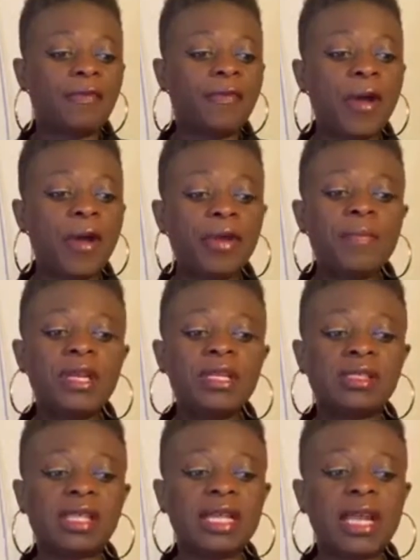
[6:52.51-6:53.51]
foreign
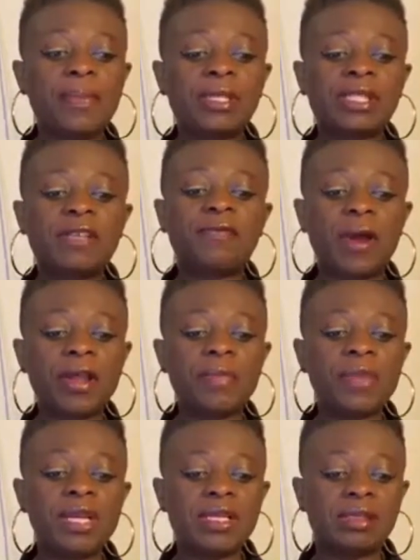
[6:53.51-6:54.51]
minister, deputy
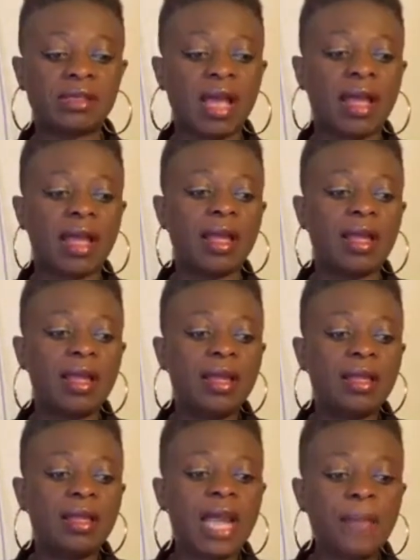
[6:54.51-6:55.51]
foreign minister,
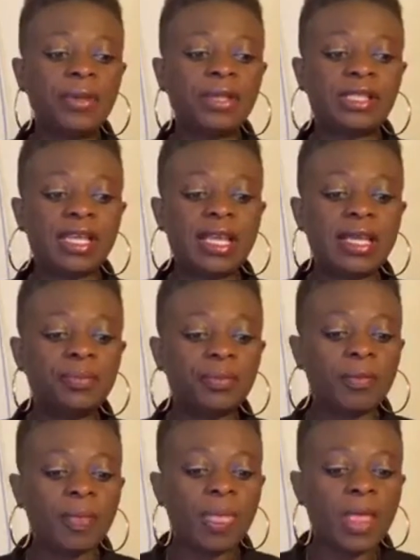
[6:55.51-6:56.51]
deputy
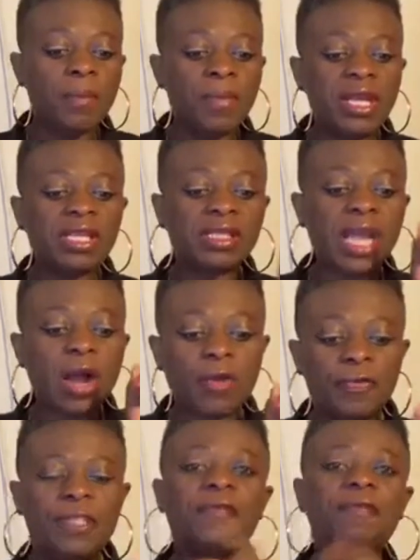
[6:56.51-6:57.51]
minister
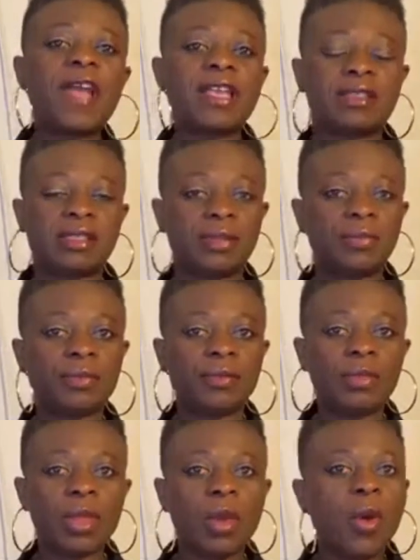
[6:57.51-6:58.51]
of defense.
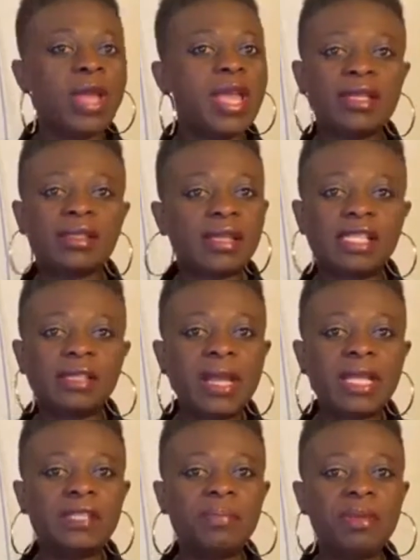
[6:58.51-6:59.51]
Well your
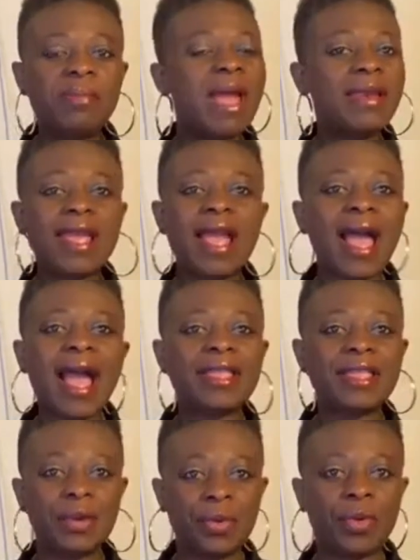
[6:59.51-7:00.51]
statement be many
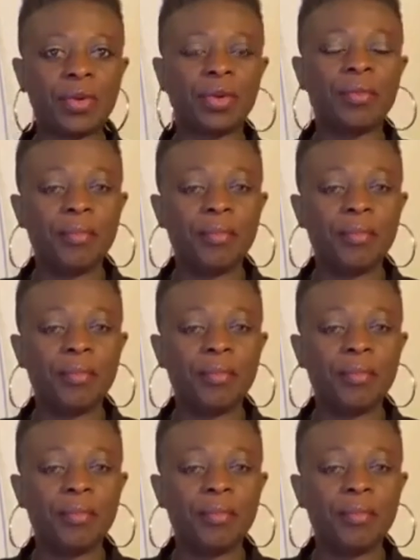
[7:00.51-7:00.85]
anye ho